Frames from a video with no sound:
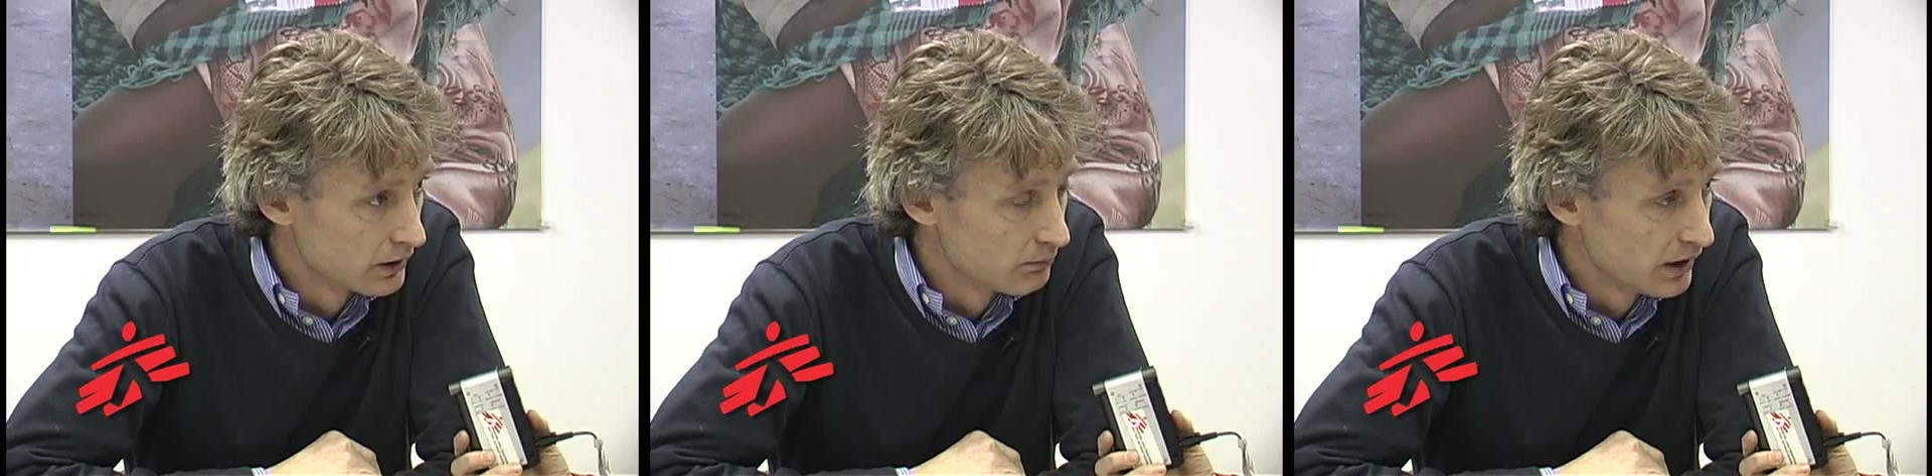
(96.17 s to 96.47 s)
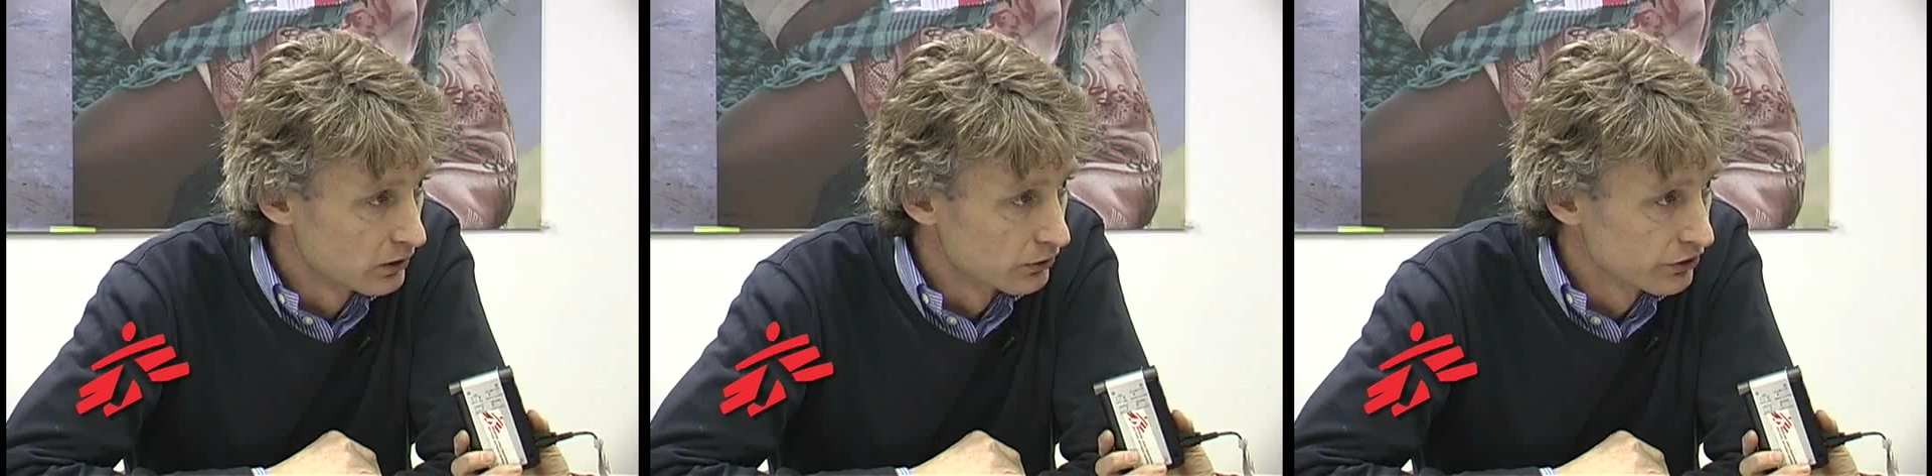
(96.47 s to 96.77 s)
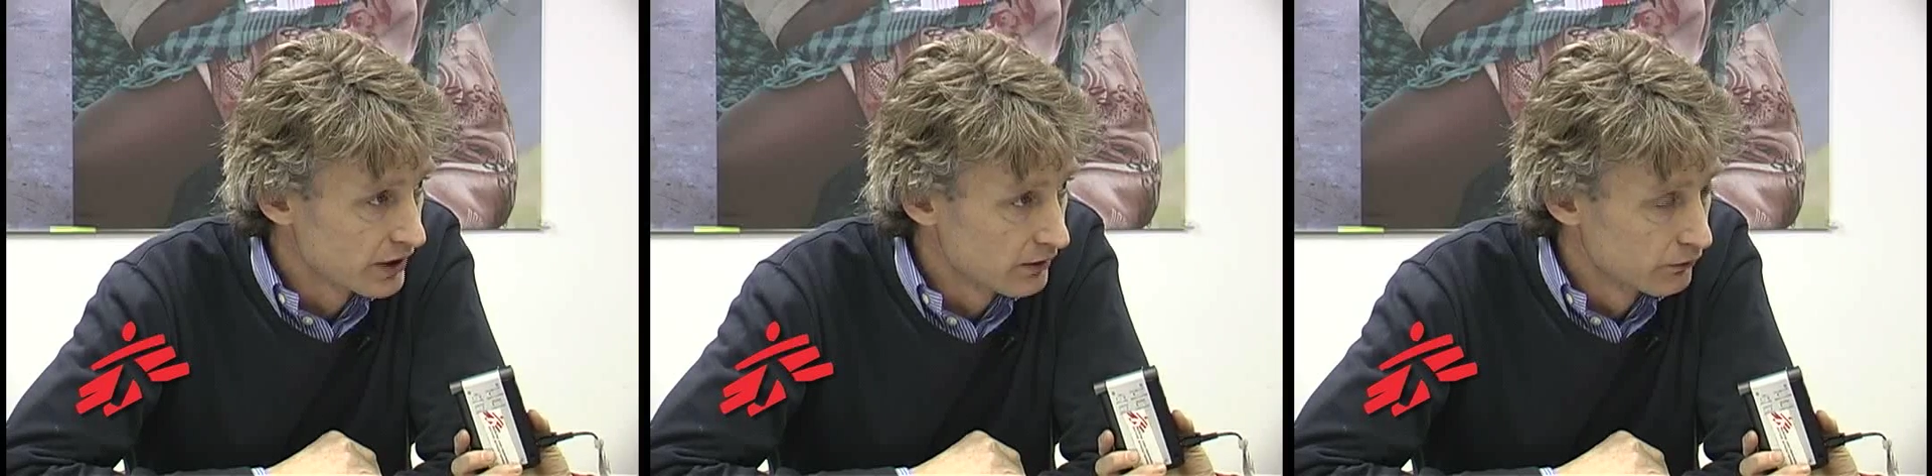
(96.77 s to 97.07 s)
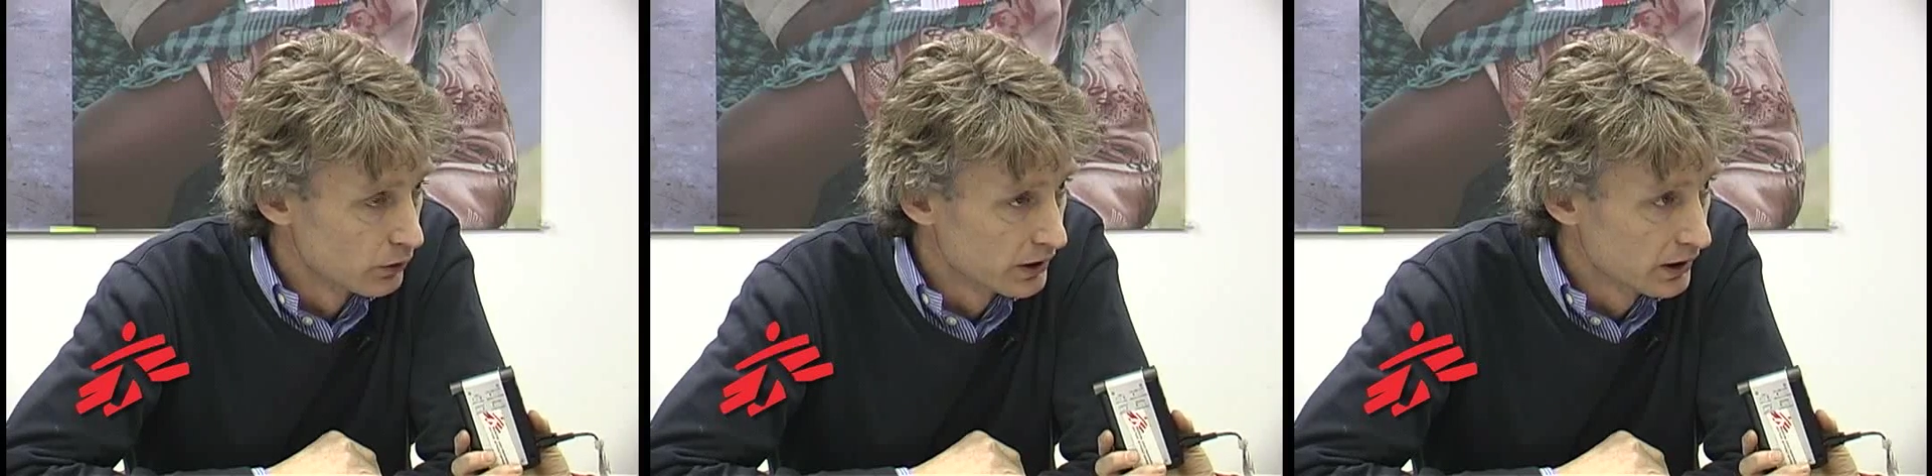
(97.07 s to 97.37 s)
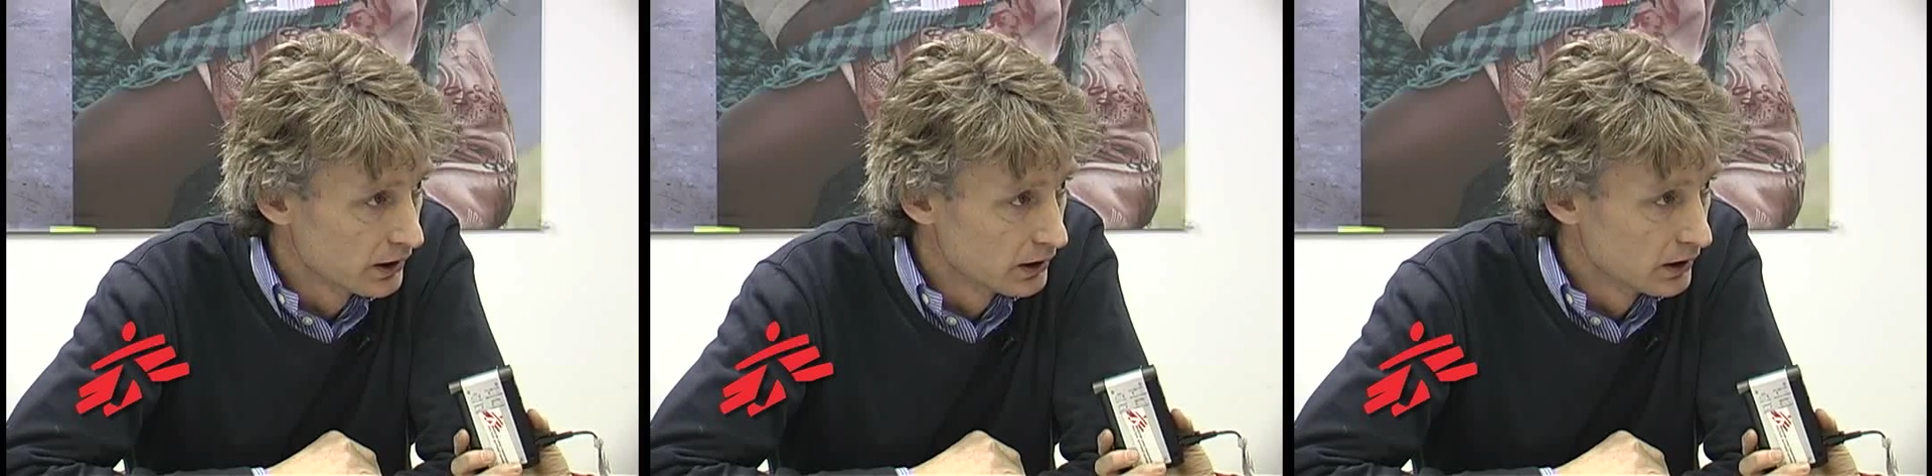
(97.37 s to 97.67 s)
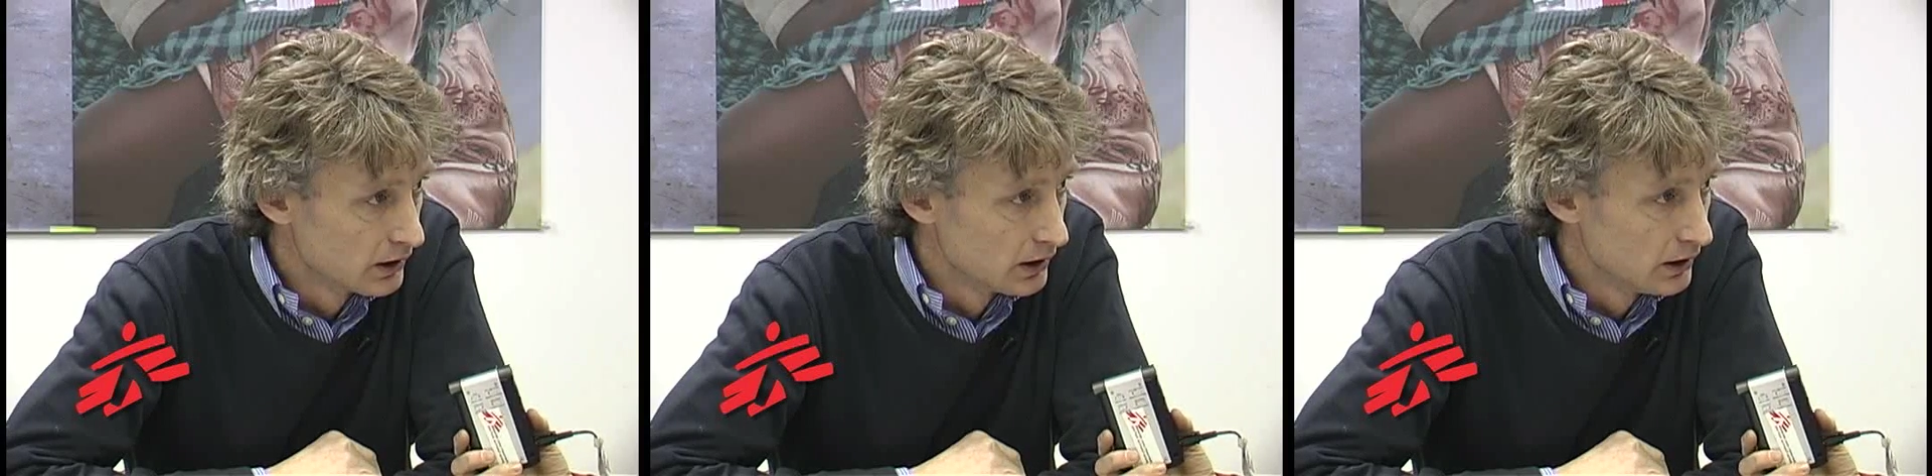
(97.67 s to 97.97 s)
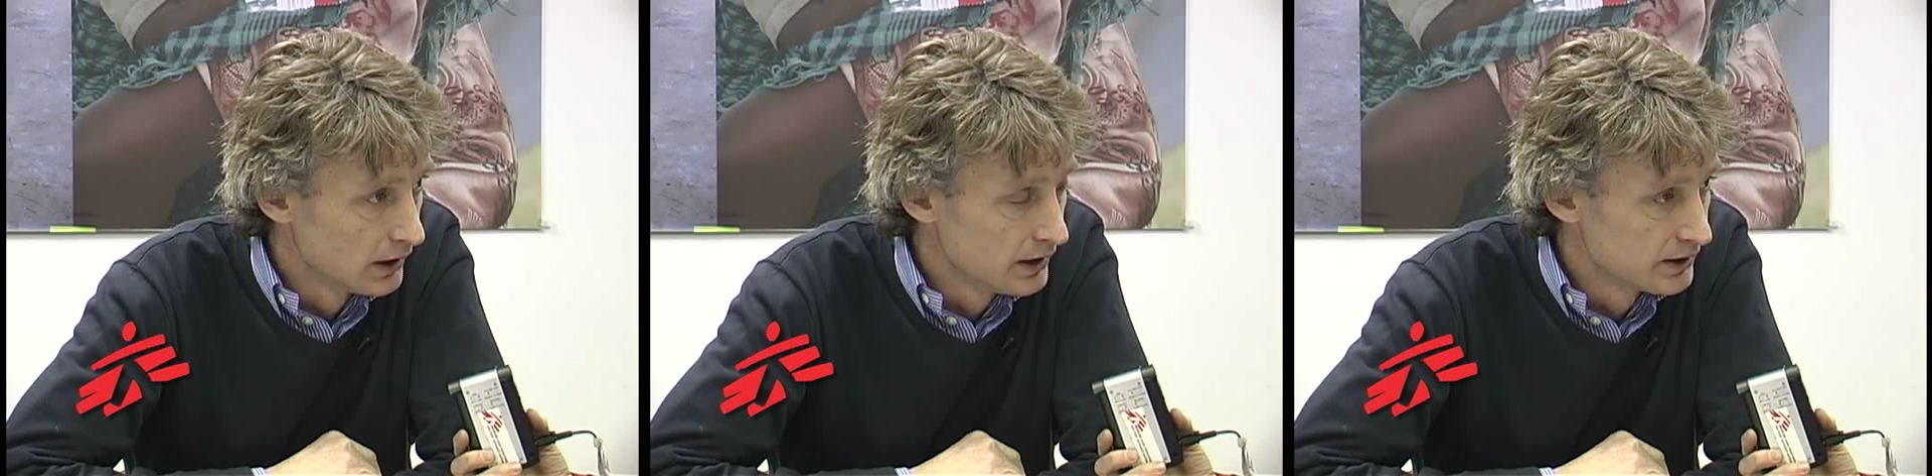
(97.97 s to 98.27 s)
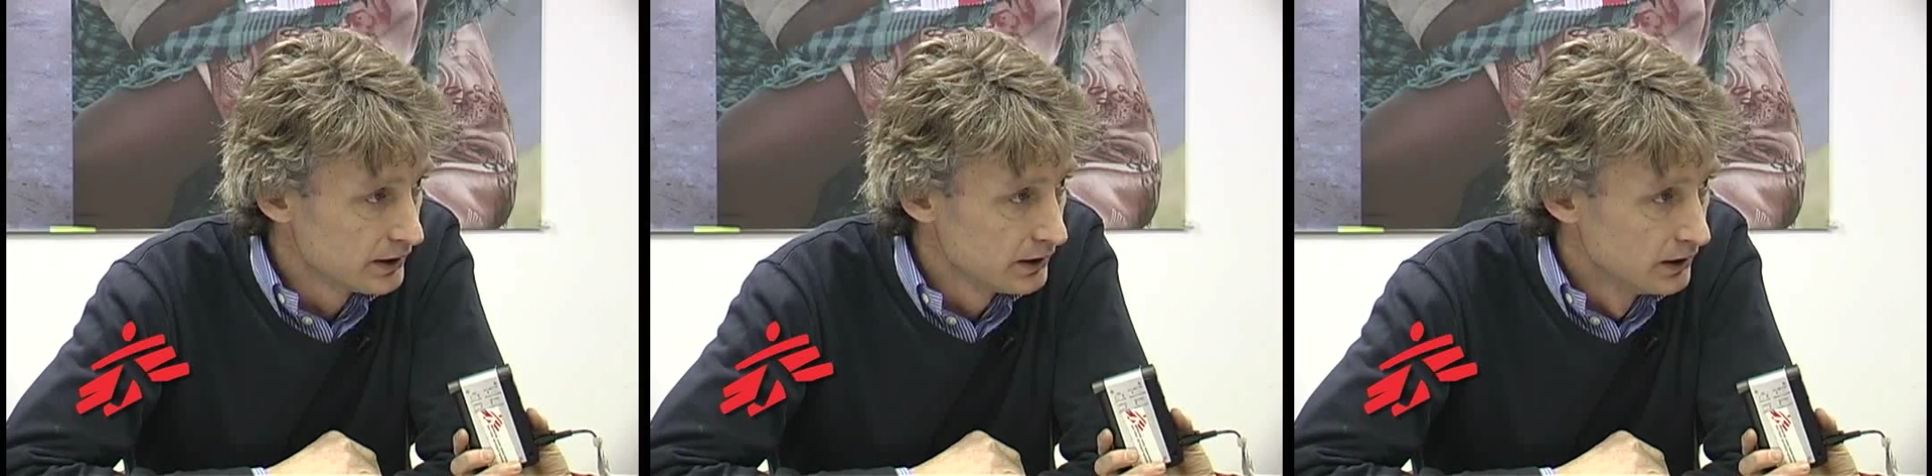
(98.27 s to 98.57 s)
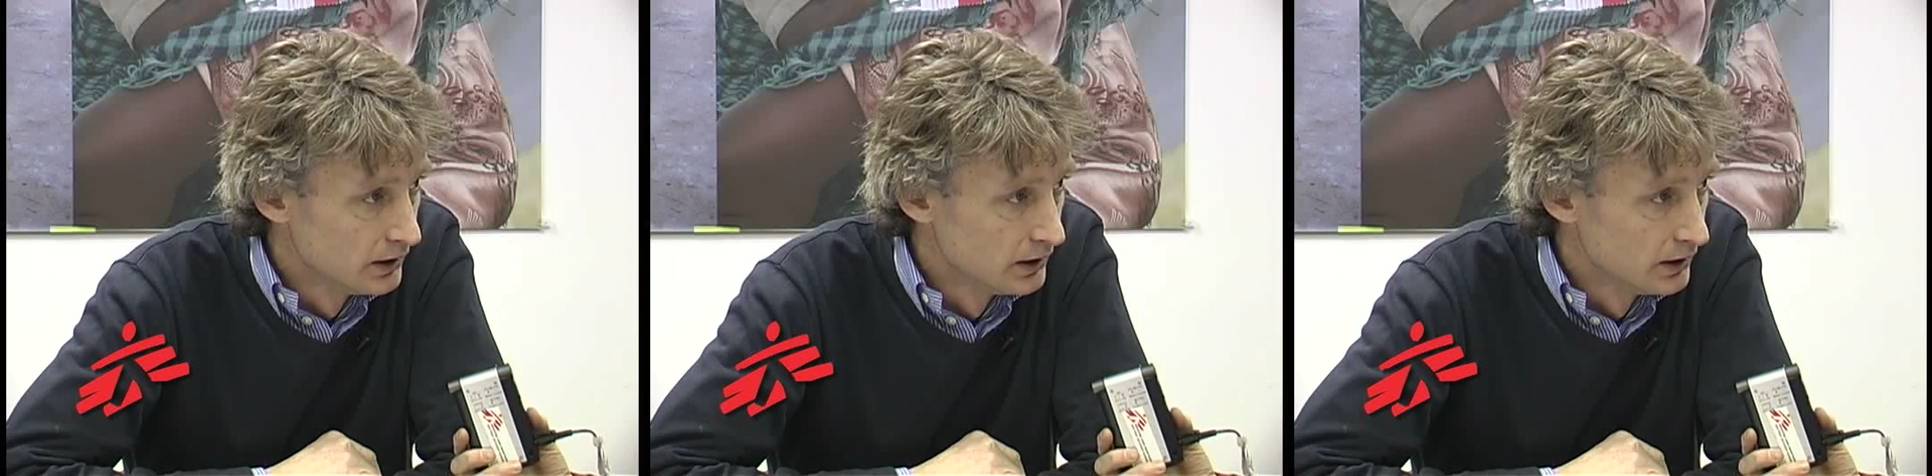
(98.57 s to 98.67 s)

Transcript: medical staff working in Haiti.